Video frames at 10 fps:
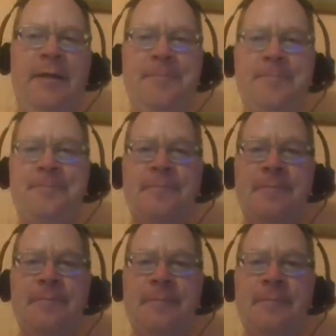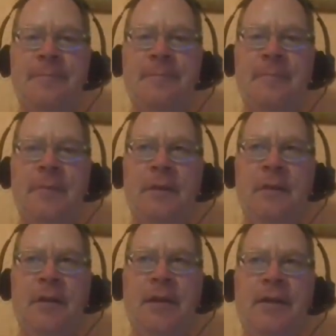
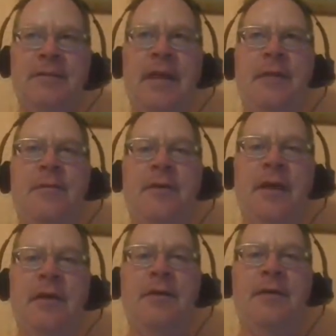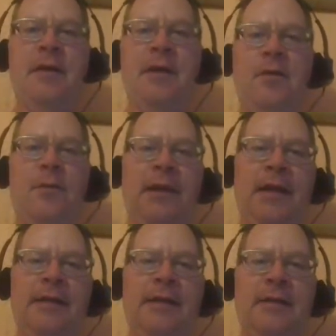I think it's 8:30. We
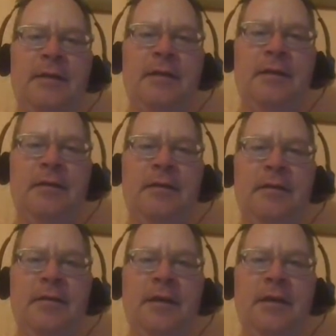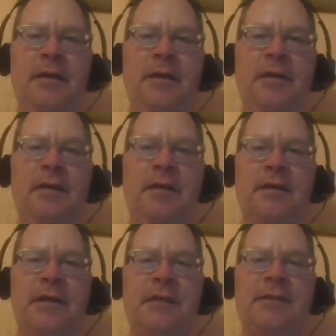land in
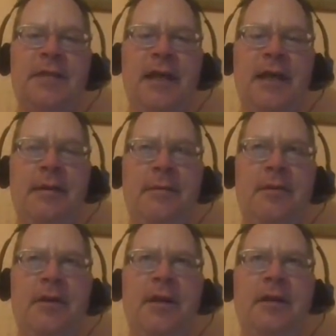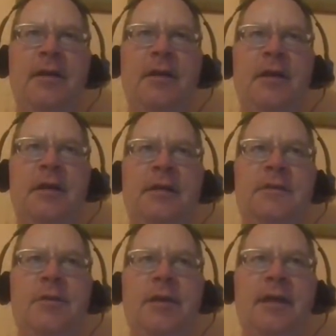Los Angeles 8:30.
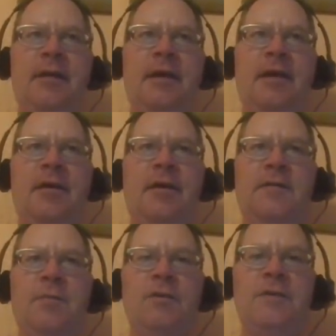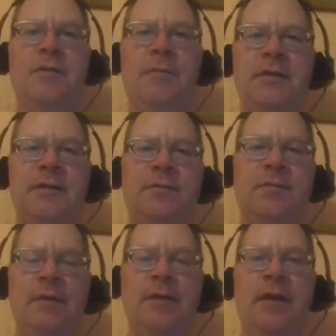So we get there. It's supposed the bus is
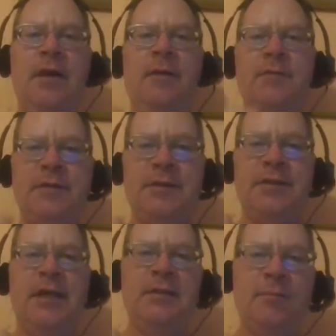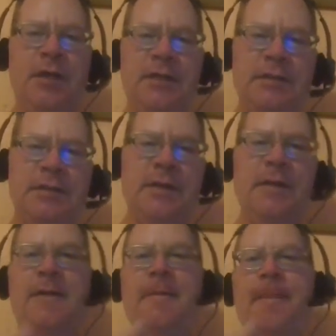I'm supposed to change buses,
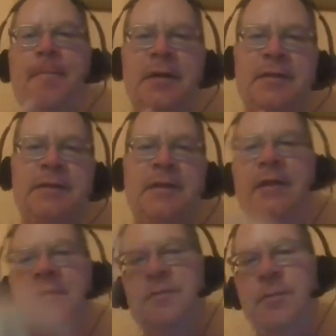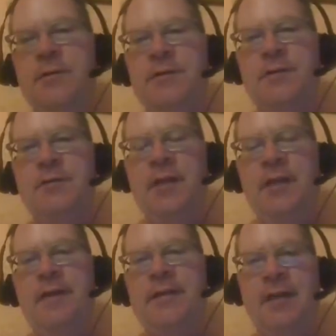and it's supposed to
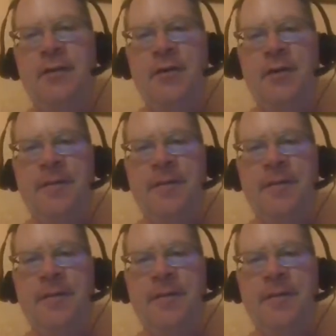leave at 10:30.